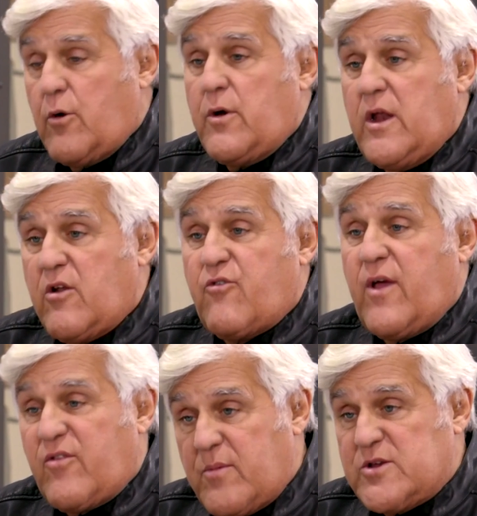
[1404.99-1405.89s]
don't need a
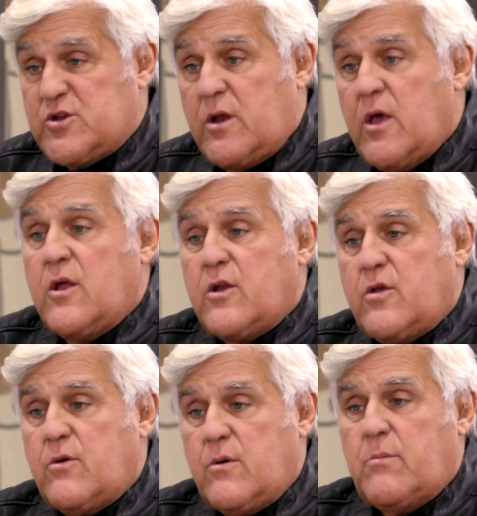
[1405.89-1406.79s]
transmission
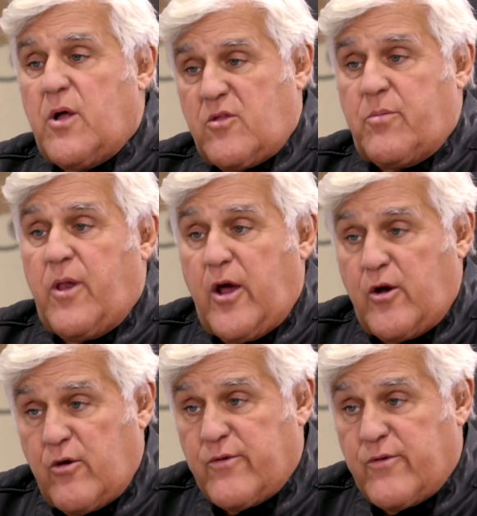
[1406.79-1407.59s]
to multiply it or